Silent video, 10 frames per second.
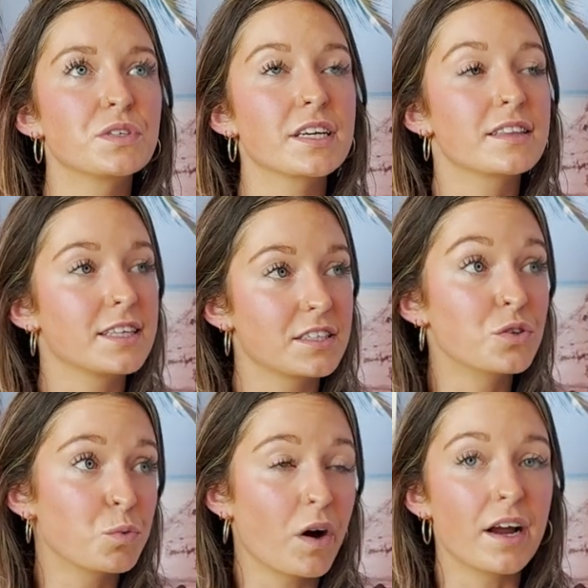was like, this
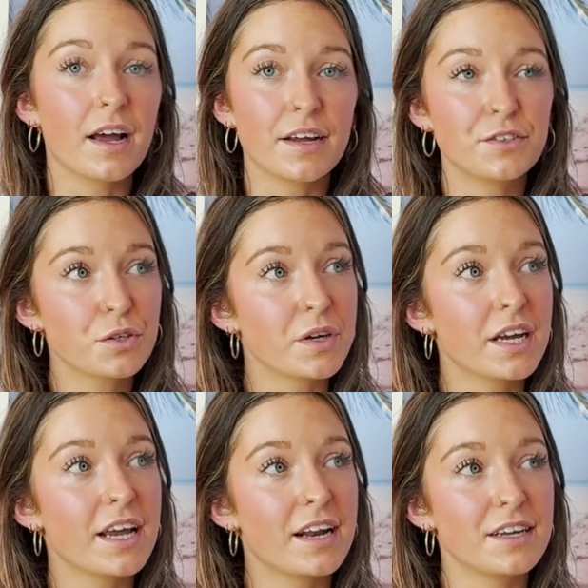is why I do
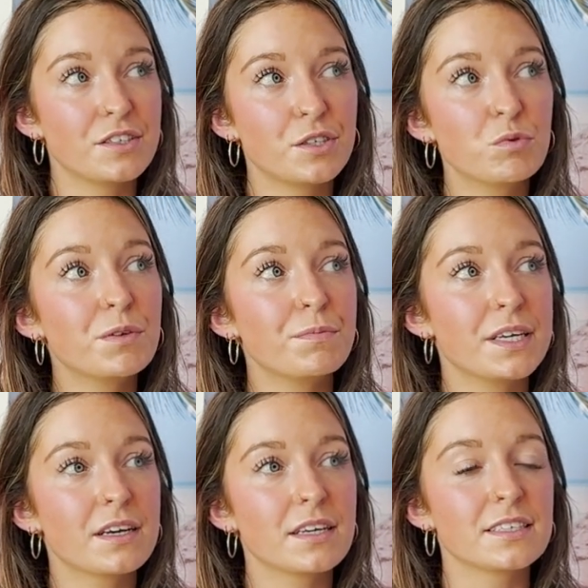it. And I do it
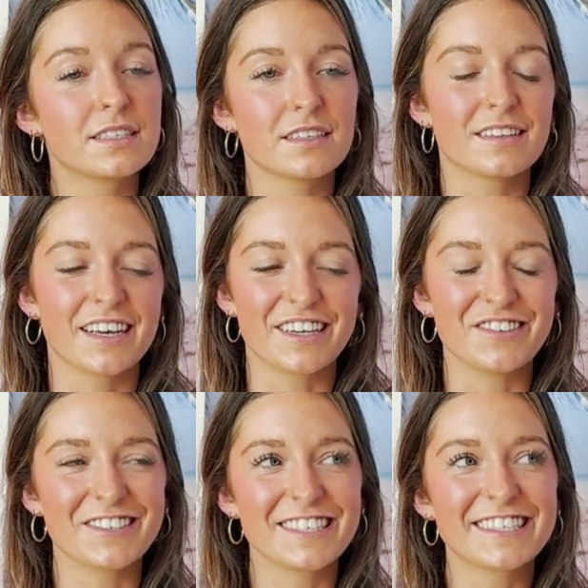because, like
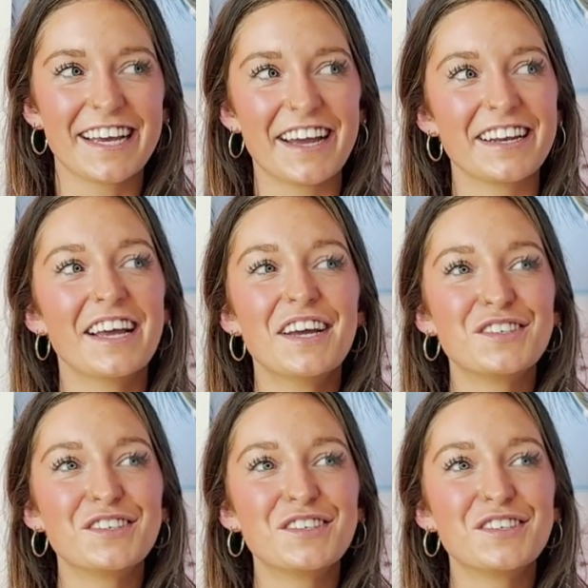you just said,